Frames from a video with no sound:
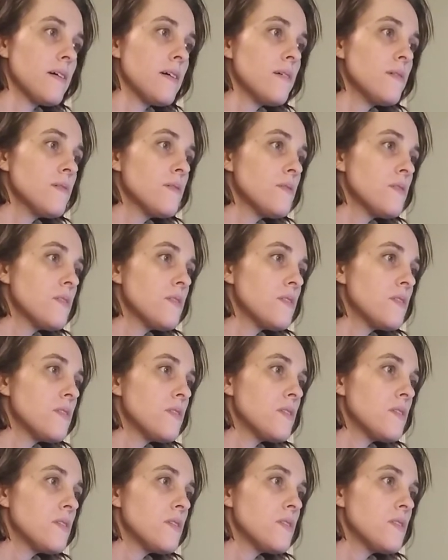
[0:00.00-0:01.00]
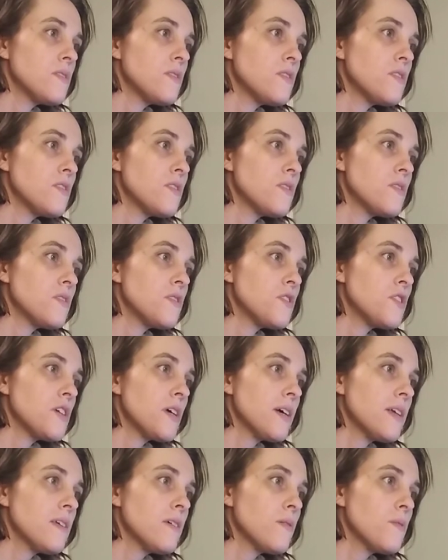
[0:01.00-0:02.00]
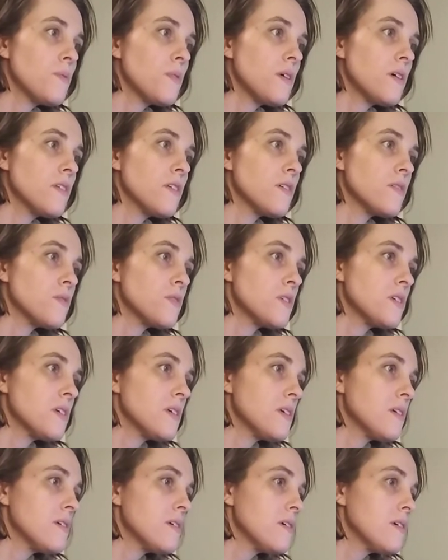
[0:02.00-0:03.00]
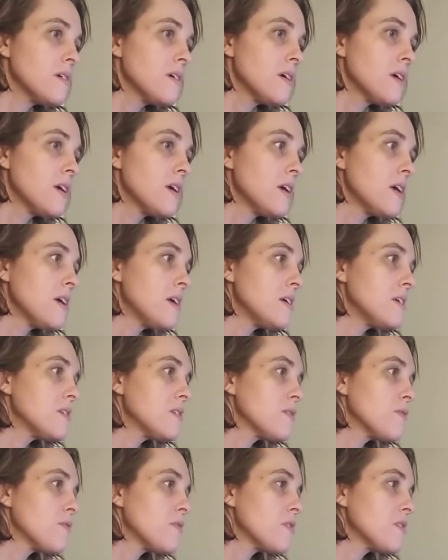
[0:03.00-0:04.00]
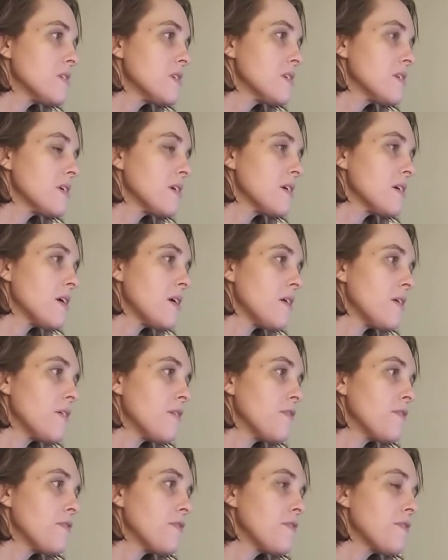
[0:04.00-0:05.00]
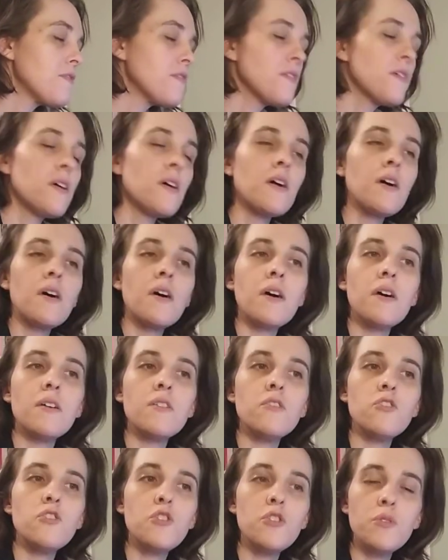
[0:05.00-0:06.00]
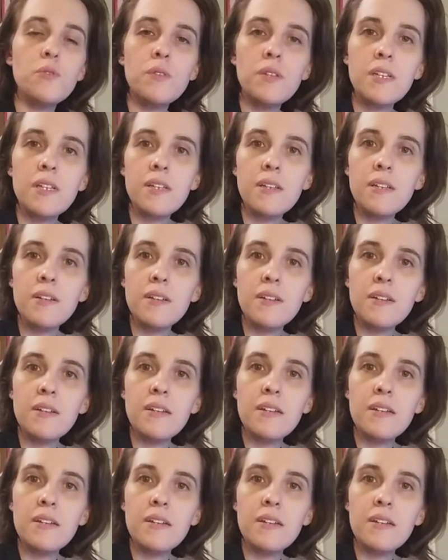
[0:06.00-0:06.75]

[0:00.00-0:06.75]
Oh, Janet Waldo, she is the voice of Judy.